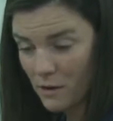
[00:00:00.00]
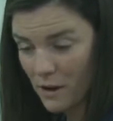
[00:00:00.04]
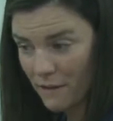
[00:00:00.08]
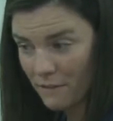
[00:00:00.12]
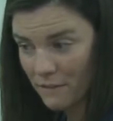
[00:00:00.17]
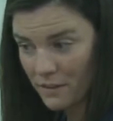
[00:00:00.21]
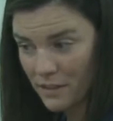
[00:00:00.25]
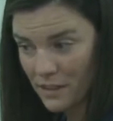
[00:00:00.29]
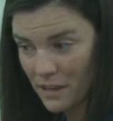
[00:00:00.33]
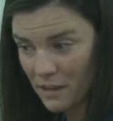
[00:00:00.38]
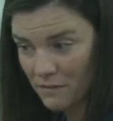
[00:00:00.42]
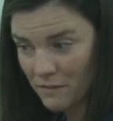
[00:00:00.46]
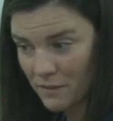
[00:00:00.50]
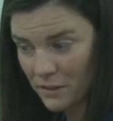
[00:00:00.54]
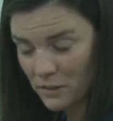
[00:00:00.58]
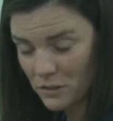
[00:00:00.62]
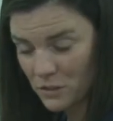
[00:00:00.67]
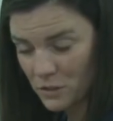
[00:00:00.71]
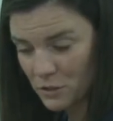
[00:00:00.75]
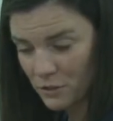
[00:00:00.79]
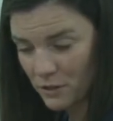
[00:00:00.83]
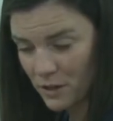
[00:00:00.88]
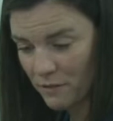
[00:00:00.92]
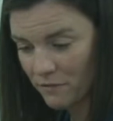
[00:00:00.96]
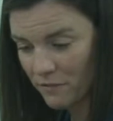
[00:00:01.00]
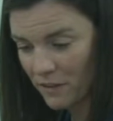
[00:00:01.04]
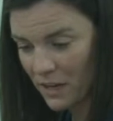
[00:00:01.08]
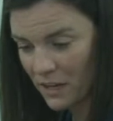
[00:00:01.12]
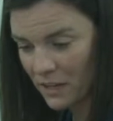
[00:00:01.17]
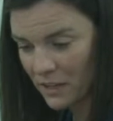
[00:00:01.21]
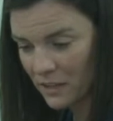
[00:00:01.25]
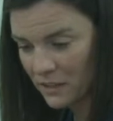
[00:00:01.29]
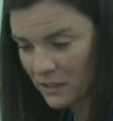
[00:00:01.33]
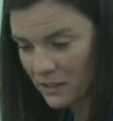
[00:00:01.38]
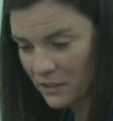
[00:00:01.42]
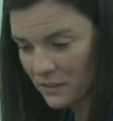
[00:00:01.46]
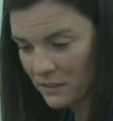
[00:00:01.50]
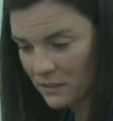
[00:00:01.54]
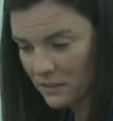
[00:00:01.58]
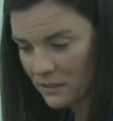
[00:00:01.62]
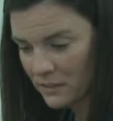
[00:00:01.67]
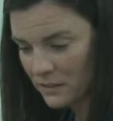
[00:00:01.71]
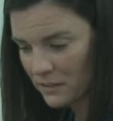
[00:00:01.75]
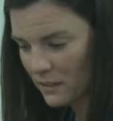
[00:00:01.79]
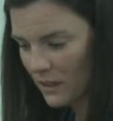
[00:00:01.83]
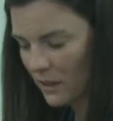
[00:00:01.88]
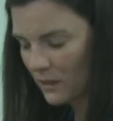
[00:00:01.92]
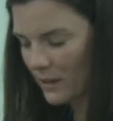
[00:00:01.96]
Everything feels terrific? Mm
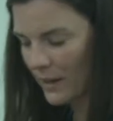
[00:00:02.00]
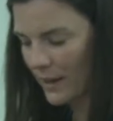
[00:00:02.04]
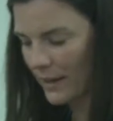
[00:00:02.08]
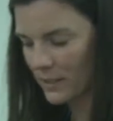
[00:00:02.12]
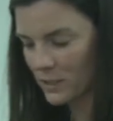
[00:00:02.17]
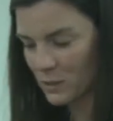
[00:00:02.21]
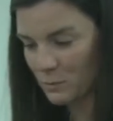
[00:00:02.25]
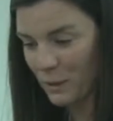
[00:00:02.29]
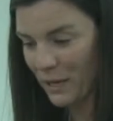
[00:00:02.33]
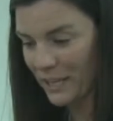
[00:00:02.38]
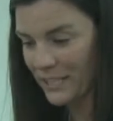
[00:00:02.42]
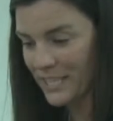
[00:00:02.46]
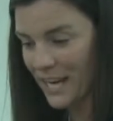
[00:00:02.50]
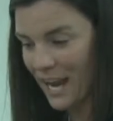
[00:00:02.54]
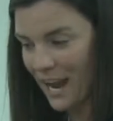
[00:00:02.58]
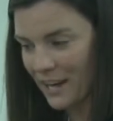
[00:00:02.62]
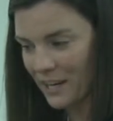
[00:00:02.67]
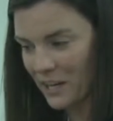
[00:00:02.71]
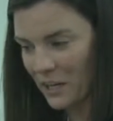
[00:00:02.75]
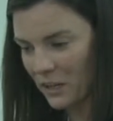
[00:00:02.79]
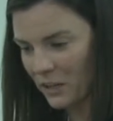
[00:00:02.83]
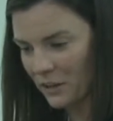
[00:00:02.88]
-hmm. Okay, spectacular